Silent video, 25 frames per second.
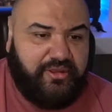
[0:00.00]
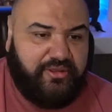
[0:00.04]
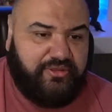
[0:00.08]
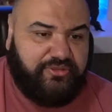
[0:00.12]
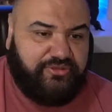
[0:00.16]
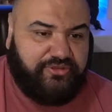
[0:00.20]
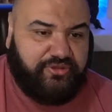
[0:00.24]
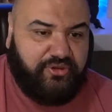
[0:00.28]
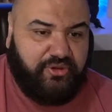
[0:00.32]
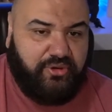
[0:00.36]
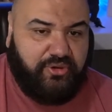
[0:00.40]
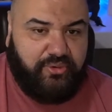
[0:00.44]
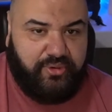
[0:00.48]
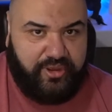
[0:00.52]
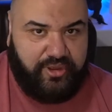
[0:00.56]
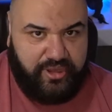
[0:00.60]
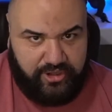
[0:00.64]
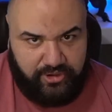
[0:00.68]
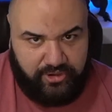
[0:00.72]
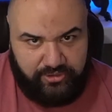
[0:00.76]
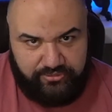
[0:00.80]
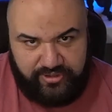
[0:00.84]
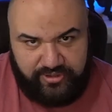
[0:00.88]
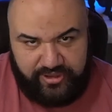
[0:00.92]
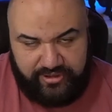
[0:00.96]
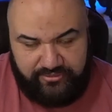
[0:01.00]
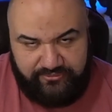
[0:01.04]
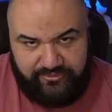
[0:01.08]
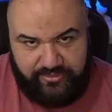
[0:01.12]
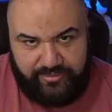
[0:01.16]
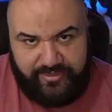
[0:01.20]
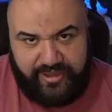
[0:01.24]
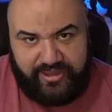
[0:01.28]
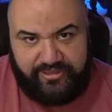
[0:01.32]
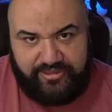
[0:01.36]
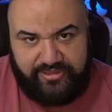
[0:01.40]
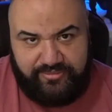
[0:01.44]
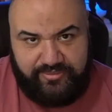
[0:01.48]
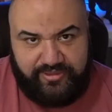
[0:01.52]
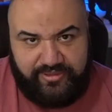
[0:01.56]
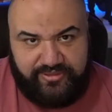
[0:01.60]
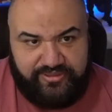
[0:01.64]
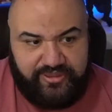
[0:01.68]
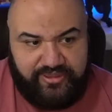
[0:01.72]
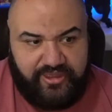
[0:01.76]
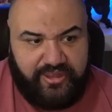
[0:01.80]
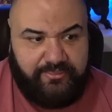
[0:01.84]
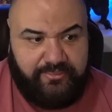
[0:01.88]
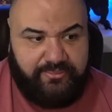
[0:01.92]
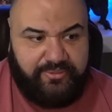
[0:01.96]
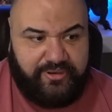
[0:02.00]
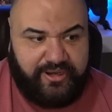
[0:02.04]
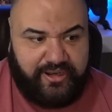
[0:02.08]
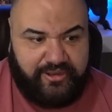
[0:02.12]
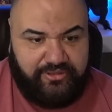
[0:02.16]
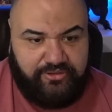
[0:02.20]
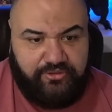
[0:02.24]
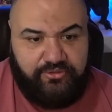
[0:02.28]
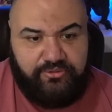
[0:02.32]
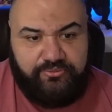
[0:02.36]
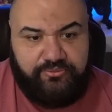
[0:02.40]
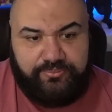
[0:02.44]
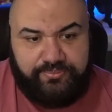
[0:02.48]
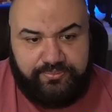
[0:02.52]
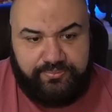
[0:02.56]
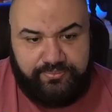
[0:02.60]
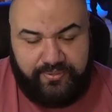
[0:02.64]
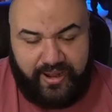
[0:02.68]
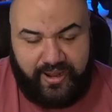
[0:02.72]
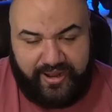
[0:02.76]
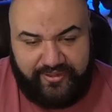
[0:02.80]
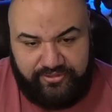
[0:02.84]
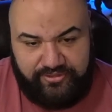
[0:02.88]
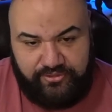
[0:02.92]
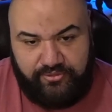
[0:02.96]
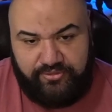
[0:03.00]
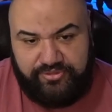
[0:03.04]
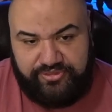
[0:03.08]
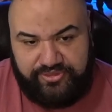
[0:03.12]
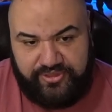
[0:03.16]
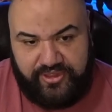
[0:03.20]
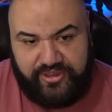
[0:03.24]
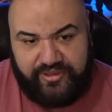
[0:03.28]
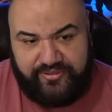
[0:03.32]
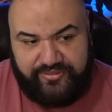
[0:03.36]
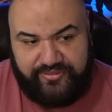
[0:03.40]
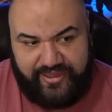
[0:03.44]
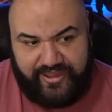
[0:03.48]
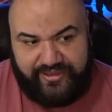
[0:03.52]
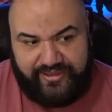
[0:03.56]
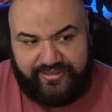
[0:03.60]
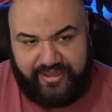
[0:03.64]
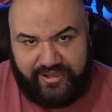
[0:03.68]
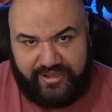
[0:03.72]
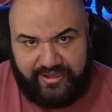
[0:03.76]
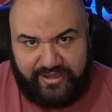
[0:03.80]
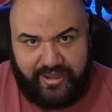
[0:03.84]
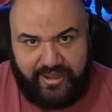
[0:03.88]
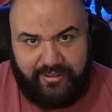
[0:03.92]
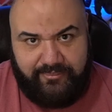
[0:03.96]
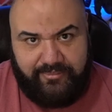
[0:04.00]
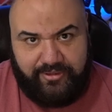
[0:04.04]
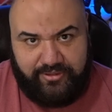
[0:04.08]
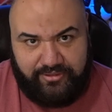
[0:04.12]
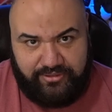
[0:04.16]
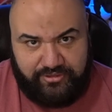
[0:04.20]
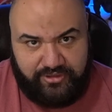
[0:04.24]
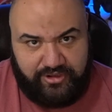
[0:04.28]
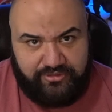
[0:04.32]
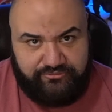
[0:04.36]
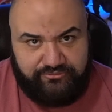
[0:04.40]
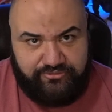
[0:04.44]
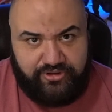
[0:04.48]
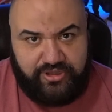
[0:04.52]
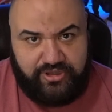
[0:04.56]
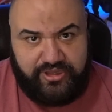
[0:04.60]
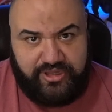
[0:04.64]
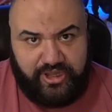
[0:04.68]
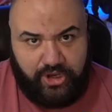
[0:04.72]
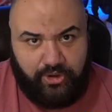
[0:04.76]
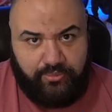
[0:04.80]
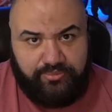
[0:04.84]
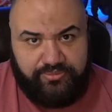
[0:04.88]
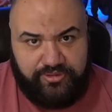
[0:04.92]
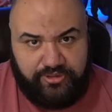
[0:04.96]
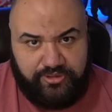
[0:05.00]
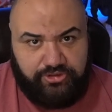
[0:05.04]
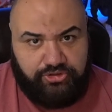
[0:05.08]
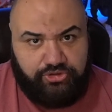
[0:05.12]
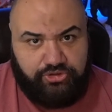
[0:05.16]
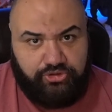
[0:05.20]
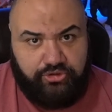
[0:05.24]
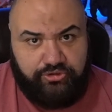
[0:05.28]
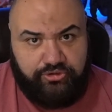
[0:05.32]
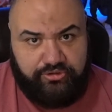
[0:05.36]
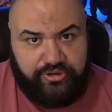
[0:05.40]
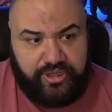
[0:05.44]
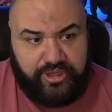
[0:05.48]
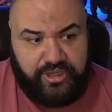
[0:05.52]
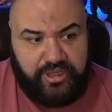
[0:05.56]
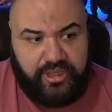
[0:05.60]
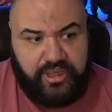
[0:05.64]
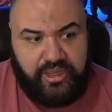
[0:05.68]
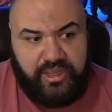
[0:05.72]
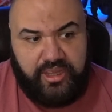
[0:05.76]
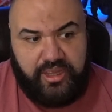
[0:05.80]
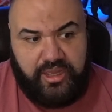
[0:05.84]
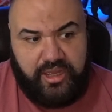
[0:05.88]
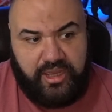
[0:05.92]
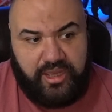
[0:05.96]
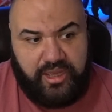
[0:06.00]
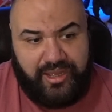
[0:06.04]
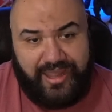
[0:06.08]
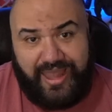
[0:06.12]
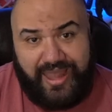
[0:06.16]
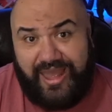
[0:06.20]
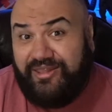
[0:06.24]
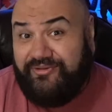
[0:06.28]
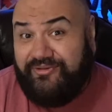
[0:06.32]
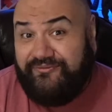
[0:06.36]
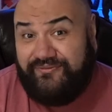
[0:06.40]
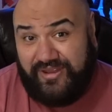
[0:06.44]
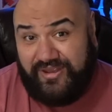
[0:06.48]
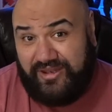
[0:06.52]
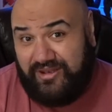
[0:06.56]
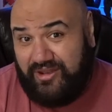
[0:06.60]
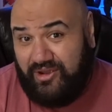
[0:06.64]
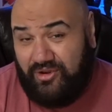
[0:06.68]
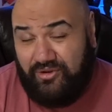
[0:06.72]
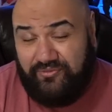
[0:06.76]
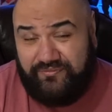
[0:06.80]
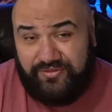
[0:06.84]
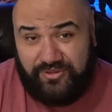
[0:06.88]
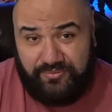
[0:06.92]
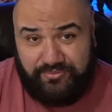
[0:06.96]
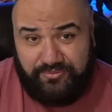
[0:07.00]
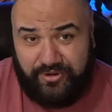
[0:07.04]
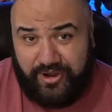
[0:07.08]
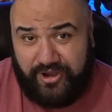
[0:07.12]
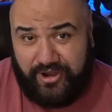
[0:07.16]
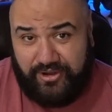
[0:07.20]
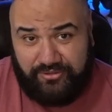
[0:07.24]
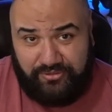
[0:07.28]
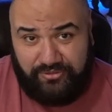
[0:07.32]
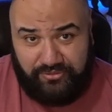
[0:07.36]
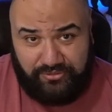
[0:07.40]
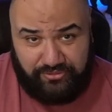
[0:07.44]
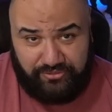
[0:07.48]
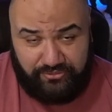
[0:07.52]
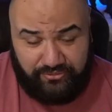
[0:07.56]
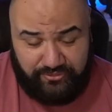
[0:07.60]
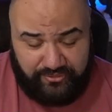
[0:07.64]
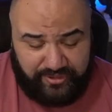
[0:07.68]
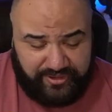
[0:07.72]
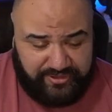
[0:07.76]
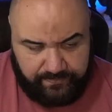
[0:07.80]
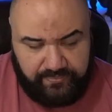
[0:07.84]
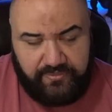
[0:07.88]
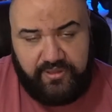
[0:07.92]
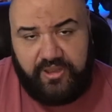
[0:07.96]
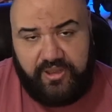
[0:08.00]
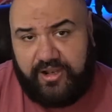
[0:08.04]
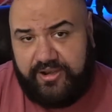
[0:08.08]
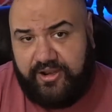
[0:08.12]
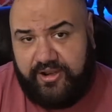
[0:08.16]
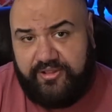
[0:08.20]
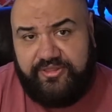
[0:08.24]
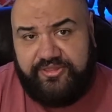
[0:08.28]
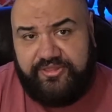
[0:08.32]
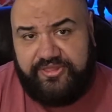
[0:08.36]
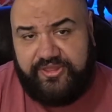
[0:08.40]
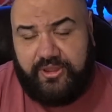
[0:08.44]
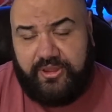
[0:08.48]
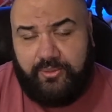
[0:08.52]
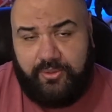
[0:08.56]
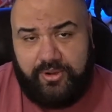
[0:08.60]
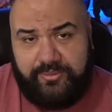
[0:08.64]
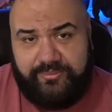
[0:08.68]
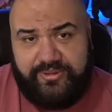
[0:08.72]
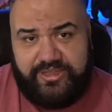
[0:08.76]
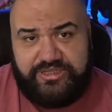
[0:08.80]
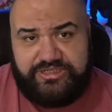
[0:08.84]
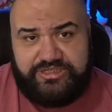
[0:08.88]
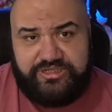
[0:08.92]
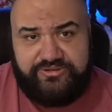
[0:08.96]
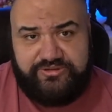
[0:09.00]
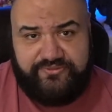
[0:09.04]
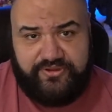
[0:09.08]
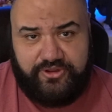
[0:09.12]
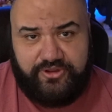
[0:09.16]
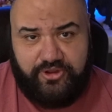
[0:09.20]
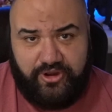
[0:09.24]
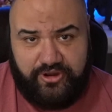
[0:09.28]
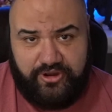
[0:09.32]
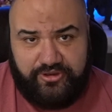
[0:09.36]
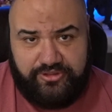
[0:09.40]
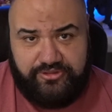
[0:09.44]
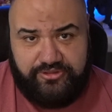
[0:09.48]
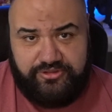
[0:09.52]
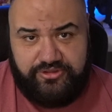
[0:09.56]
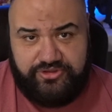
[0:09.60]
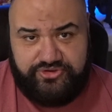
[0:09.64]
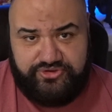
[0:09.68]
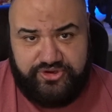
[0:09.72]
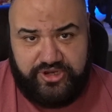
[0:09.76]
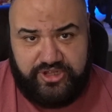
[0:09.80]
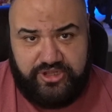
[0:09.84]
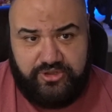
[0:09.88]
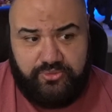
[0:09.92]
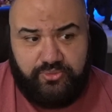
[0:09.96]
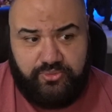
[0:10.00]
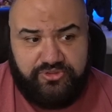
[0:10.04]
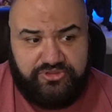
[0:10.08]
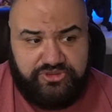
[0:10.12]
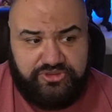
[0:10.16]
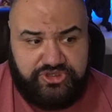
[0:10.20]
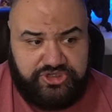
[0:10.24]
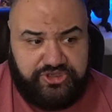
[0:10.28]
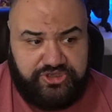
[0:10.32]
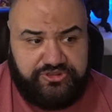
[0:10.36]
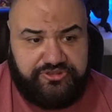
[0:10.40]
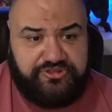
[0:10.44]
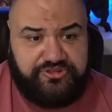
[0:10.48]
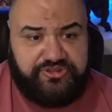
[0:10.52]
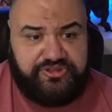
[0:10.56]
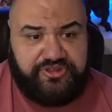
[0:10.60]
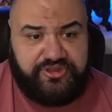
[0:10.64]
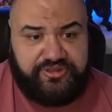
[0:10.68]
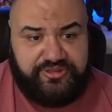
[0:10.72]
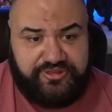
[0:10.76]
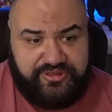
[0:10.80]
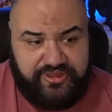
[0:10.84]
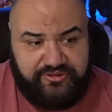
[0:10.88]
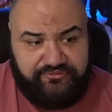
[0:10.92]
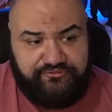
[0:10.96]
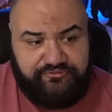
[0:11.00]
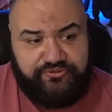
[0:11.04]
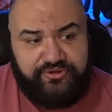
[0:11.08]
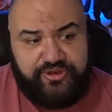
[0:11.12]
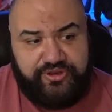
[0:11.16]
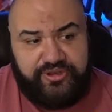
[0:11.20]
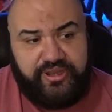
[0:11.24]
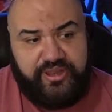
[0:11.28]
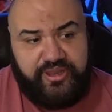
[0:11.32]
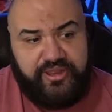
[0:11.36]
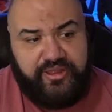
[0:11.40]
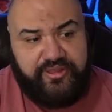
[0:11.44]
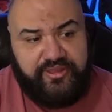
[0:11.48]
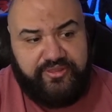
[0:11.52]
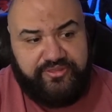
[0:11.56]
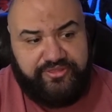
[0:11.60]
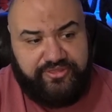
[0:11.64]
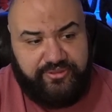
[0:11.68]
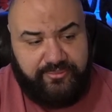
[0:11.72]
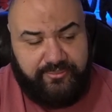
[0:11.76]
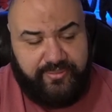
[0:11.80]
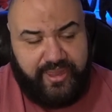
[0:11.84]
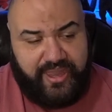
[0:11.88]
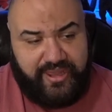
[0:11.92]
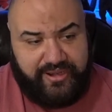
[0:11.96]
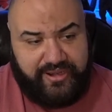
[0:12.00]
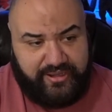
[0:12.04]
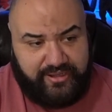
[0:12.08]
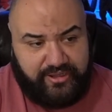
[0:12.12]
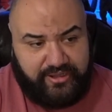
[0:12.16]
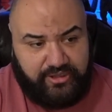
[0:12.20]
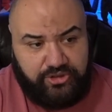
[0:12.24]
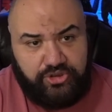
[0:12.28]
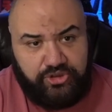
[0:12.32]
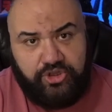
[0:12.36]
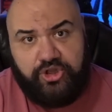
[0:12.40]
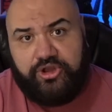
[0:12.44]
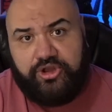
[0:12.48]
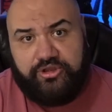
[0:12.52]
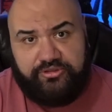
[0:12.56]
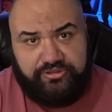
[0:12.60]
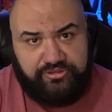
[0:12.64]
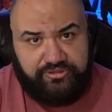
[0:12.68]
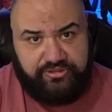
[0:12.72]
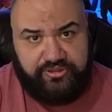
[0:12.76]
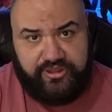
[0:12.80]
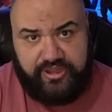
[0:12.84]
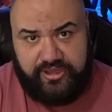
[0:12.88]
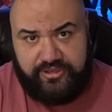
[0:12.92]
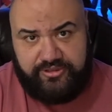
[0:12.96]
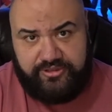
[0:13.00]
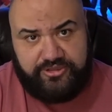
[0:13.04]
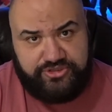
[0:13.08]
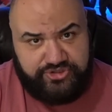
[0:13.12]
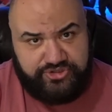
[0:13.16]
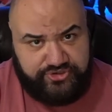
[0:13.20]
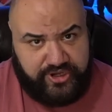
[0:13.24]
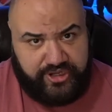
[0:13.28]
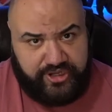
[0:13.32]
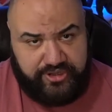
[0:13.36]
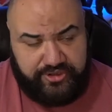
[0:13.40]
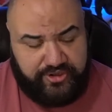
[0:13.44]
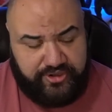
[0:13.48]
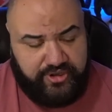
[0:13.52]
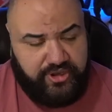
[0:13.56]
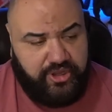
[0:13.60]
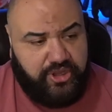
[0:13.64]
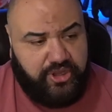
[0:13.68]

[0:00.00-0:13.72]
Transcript: So it remains to be seen, but I do think that dynamic is going to really help this story elevate over the prior two stories. Another thing I want to mention in regards to the trailer was just the different thematic looks in the trailer.